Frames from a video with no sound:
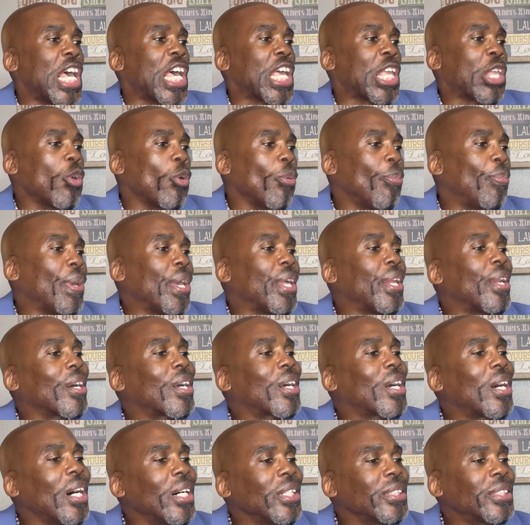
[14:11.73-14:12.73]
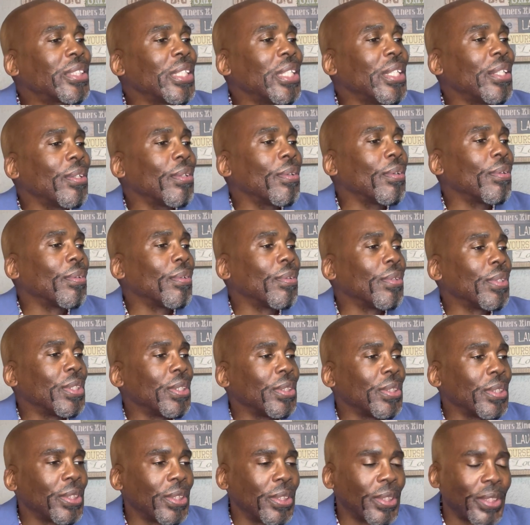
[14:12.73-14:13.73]
you'll be in a constant
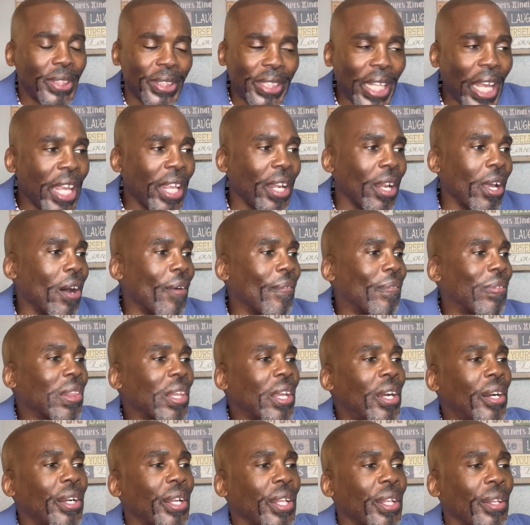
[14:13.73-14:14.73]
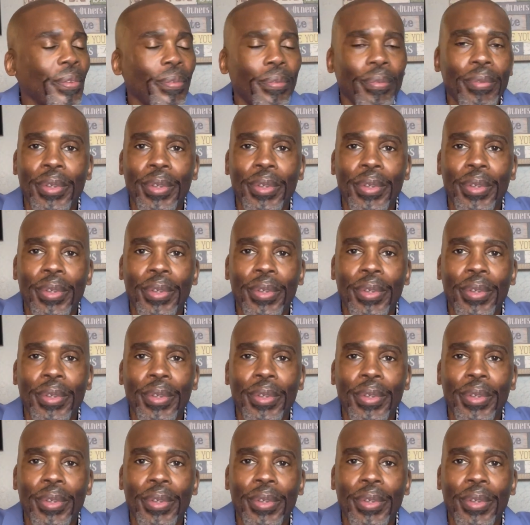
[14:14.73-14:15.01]
state of learning.